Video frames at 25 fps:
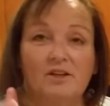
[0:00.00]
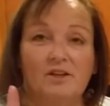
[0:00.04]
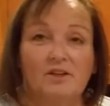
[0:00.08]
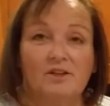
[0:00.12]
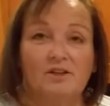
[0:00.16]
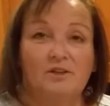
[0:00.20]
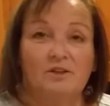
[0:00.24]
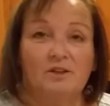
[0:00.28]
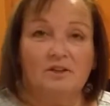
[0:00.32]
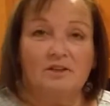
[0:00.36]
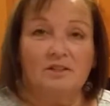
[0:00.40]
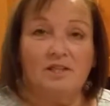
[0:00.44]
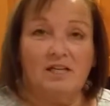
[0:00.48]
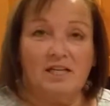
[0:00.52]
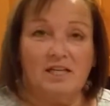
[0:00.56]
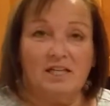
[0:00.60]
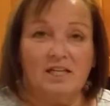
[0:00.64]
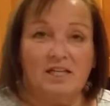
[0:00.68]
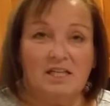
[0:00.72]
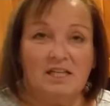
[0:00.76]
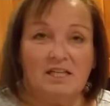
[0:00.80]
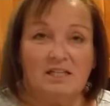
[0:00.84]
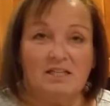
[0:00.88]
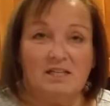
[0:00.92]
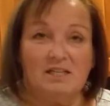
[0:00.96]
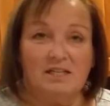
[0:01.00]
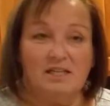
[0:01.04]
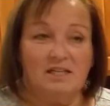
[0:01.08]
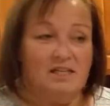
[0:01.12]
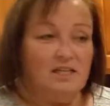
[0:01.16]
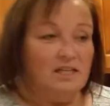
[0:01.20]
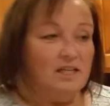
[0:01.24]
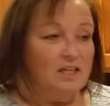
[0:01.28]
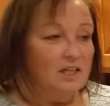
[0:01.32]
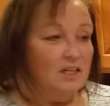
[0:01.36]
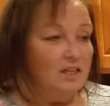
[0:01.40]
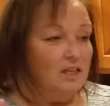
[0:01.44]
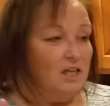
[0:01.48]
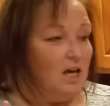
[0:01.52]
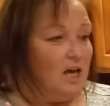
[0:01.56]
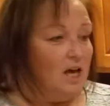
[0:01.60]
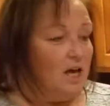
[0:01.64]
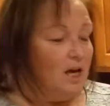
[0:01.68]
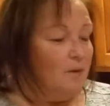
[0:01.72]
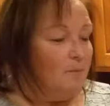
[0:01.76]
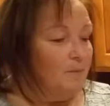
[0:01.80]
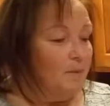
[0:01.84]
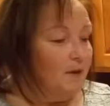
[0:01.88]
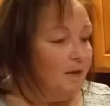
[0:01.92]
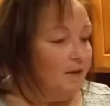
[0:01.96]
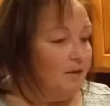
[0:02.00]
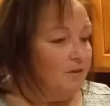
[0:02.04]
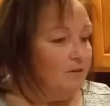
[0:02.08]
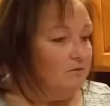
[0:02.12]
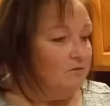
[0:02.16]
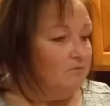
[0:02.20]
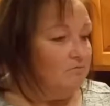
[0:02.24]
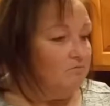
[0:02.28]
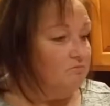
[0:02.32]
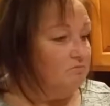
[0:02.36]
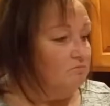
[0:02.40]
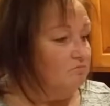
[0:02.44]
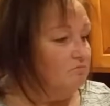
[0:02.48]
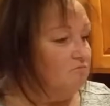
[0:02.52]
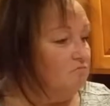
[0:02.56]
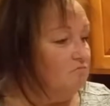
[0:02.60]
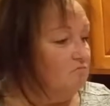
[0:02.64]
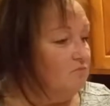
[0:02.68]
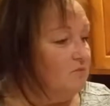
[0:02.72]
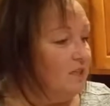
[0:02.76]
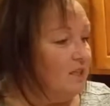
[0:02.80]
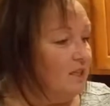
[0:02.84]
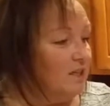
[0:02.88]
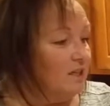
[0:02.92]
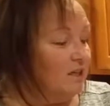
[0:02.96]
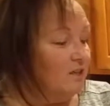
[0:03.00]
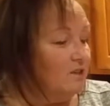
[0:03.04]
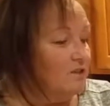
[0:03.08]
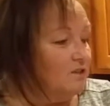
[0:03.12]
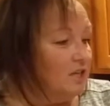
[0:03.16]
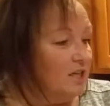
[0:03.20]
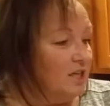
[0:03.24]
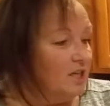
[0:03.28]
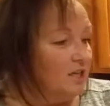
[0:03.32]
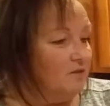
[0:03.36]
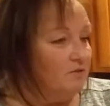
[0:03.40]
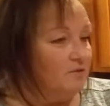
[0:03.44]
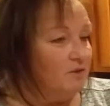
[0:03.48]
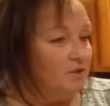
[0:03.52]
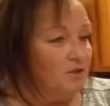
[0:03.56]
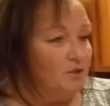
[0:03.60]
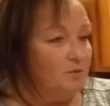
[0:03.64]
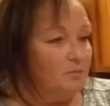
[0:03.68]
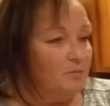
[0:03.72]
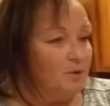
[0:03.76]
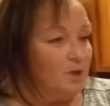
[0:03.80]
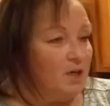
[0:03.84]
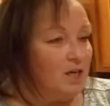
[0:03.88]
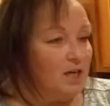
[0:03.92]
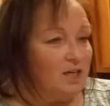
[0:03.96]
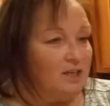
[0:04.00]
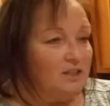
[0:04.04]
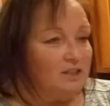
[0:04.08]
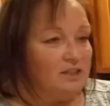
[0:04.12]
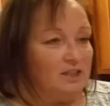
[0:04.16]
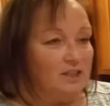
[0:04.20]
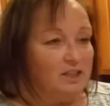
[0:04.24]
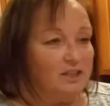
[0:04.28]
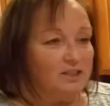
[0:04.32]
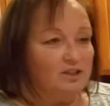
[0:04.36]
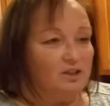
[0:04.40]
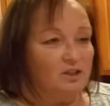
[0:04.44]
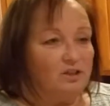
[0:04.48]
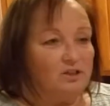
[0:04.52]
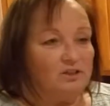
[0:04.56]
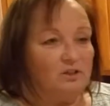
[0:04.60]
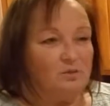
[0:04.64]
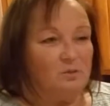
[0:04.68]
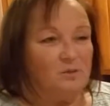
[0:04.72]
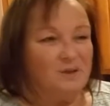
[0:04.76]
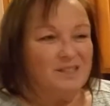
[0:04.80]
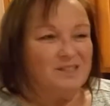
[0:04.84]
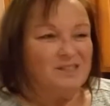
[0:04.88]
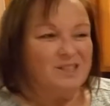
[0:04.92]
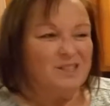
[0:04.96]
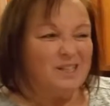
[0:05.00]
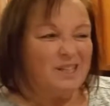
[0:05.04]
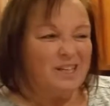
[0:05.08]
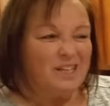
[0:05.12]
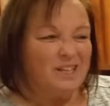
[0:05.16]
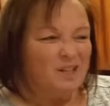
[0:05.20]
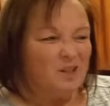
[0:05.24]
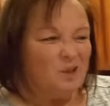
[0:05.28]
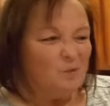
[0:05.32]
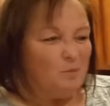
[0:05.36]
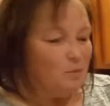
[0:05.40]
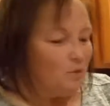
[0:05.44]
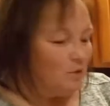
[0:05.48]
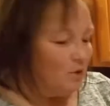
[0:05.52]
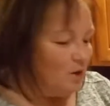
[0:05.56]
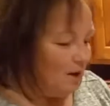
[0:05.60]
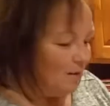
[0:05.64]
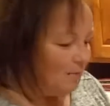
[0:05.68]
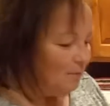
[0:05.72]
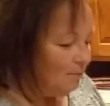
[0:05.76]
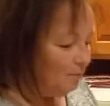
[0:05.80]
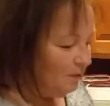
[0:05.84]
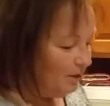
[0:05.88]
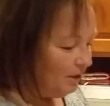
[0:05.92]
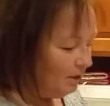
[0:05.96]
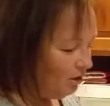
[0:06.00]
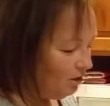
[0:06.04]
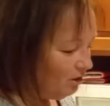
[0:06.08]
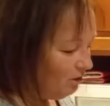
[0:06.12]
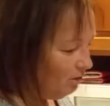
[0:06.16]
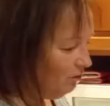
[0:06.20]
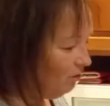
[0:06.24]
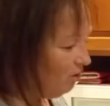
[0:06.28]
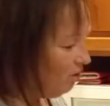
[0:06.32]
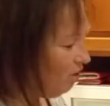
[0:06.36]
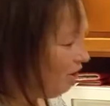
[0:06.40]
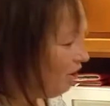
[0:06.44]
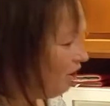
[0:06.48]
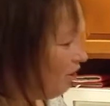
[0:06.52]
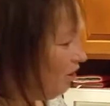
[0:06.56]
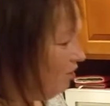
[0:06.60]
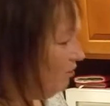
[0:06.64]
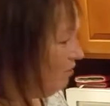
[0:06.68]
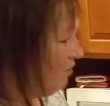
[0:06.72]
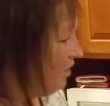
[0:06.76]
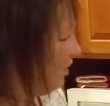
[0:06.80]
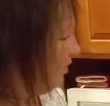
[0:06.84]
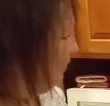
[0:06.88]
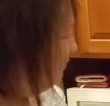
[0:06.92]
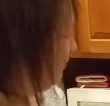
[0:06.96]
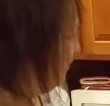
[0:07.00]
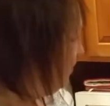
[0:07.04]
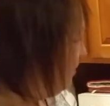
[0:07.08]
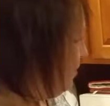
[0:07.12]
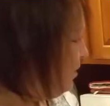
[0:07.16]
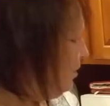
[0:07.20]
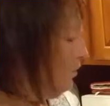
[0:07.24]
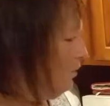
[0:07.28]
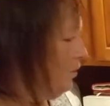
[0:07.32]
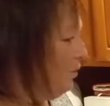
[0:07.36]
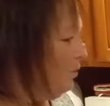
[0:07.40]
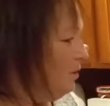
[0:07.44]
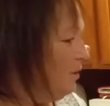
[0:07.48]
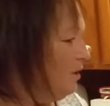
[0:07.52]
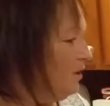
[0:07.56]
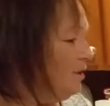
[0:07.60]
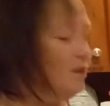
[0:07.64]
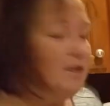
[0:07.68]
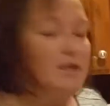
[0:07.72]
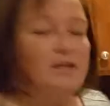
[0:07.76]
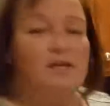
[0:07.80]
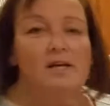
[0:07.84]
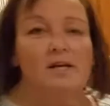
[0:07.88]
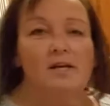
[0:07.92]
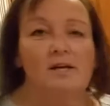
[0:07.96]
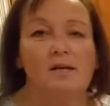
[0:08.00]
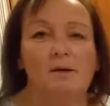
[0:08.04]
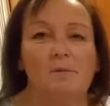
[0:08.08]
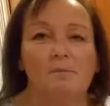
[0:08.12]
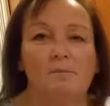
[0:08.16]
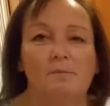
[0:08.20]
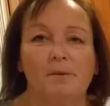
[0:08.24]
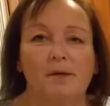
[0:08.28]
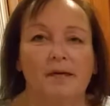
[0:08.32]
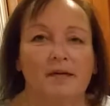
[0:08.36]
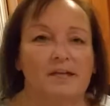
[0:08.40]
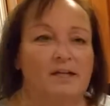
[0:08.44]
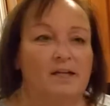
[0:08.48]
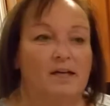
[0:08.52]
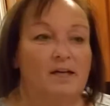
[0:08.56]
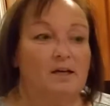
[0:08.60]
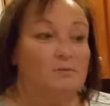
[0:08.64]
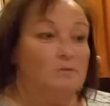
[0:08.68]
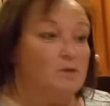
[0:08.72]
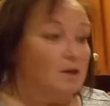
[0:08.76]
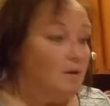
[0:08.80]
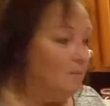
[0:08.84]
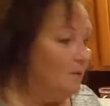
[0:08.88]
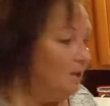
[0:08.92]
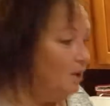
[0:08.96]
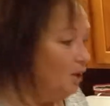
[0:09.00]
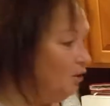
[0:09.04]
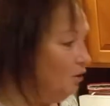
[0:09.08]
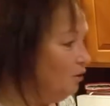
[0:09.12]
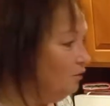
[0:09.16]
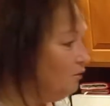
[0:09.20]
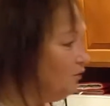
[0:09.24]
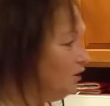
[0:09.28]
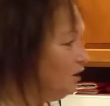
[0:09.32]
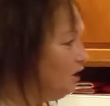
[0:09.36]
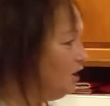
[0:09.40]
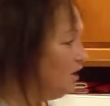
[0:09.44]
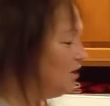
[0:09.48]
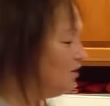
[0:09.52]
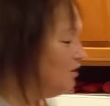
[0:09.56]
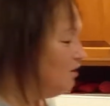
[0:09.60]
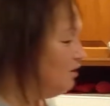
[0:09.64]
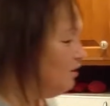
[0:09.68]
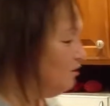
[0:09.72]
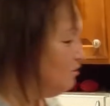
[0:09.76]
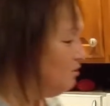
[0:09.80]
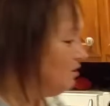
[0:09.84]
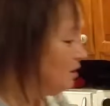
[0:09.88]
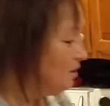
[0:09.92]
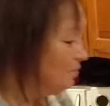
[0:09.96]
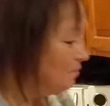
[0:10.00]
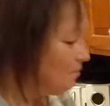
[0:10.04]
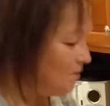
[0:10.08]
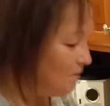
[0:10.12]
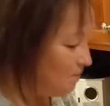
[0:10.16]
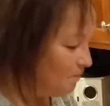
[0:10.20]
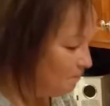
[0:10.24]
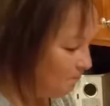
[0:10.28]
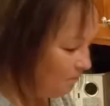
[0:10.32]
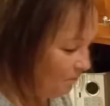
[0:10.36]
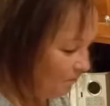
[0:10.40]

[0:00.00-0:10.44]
Y'all take it easy. I don't think there's any real product that I talked about today that you probably aren't already familiar with. But let me know if you need to know something.